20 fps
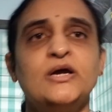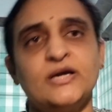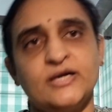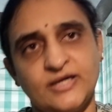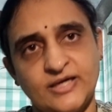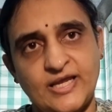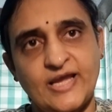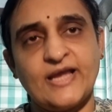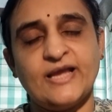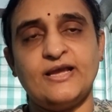
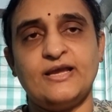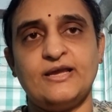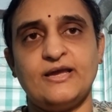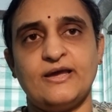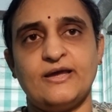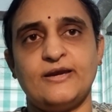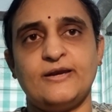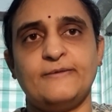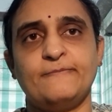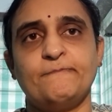take
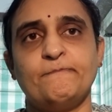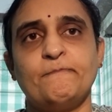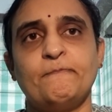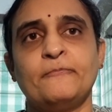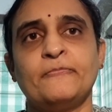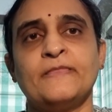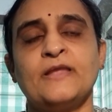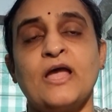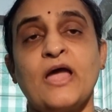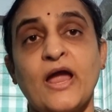care.
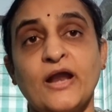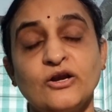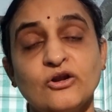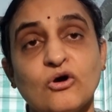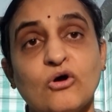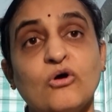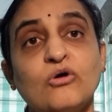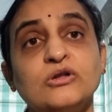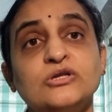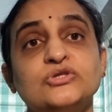And
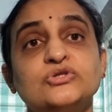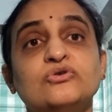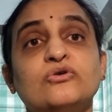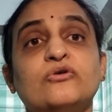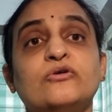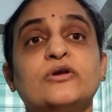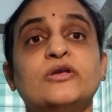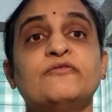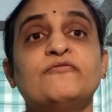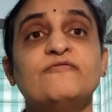also,
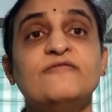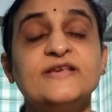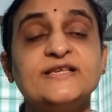if we